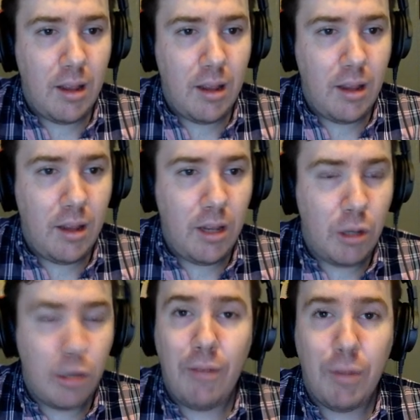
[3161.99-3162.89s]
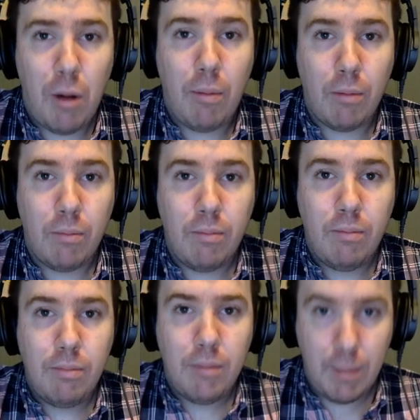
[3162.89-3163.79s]
You still have the problem
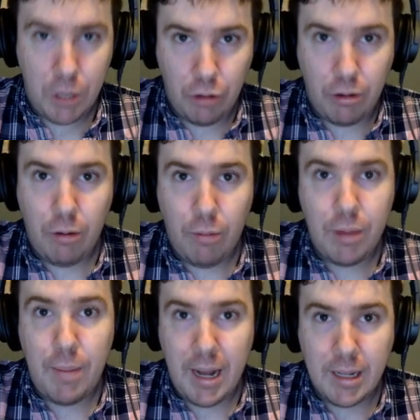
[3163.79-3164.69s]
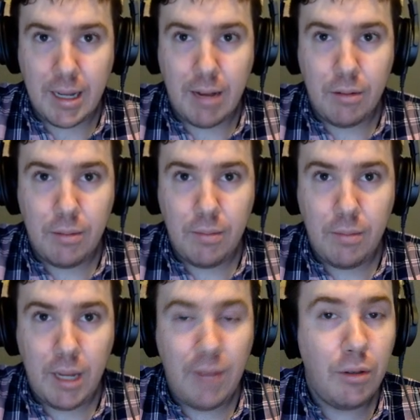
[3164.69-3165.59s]
that I mentioned earlier with the band sound.
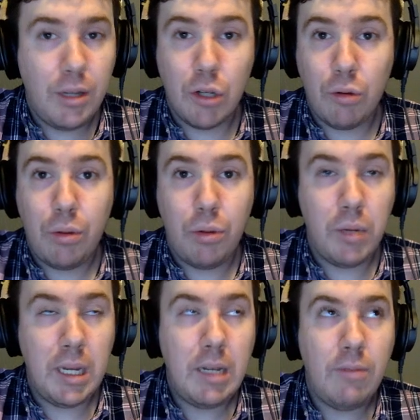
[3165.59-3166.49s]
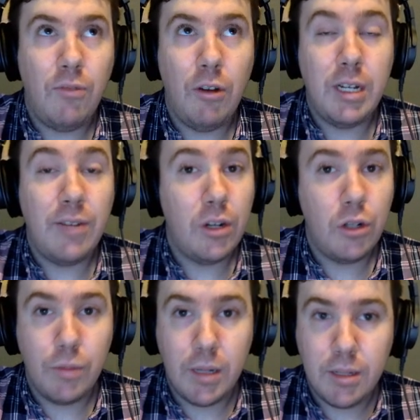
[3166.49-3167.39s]
Even though these are 3 very different
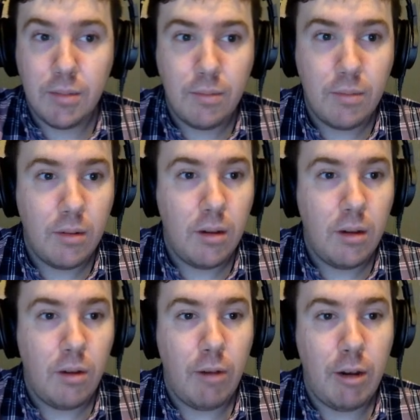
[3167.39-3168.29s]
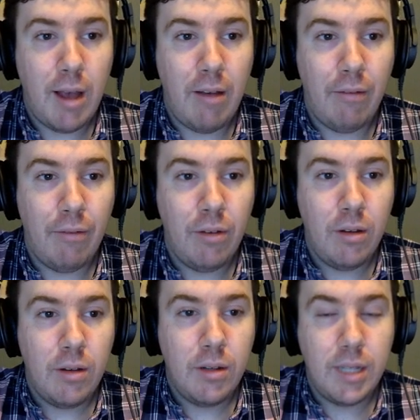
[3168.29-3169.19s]
instruments, right? You have
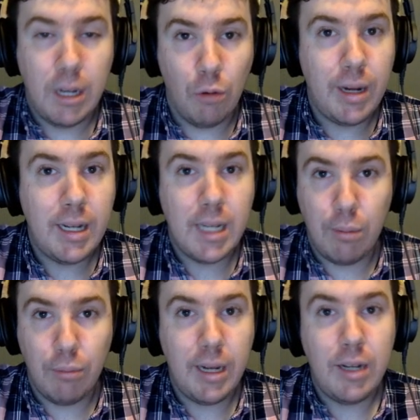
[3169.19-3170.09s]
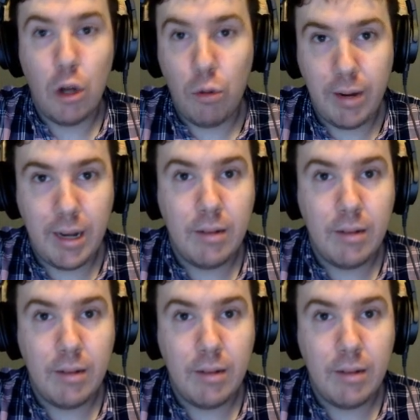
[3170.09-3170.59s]
single reed, double reed, no reed.